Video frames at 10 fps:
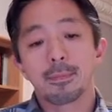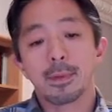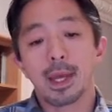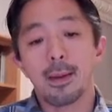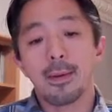
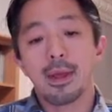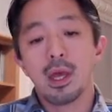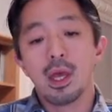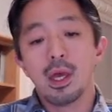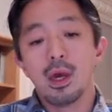Okay.
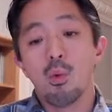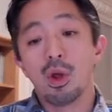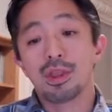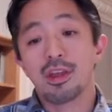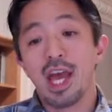
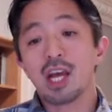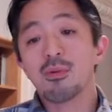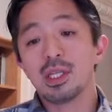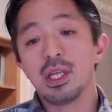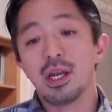What the
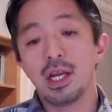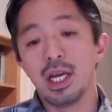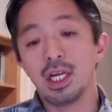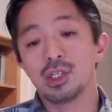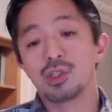Heckman did
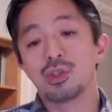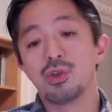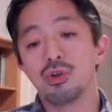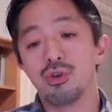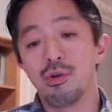is
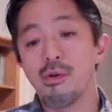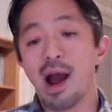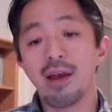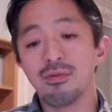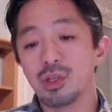to
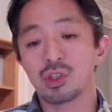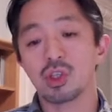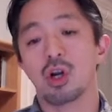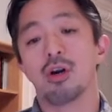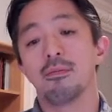derive this
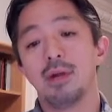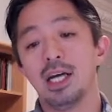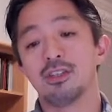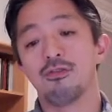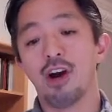term as
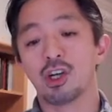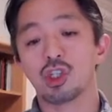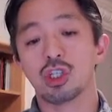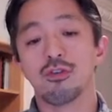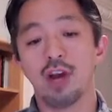a
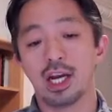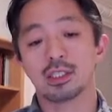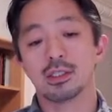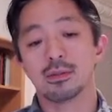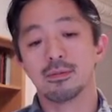function of
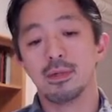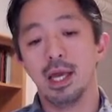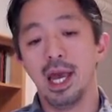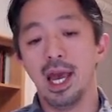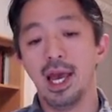x,
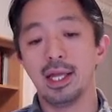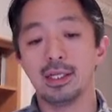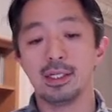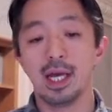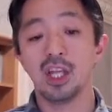and
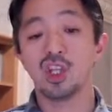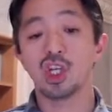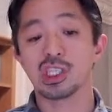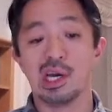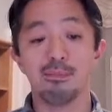under the
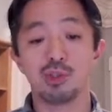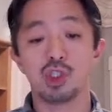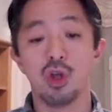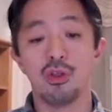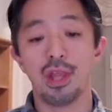
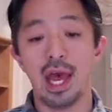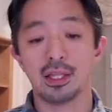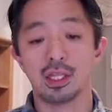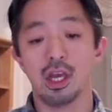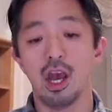assumption
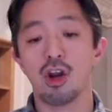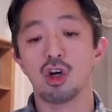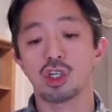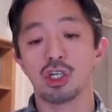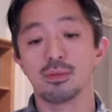that the error
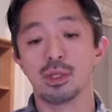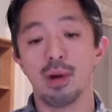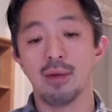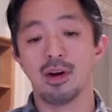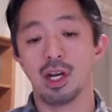terms are
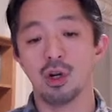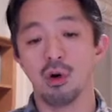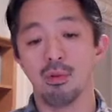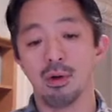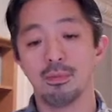bivariate
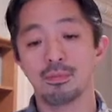normal.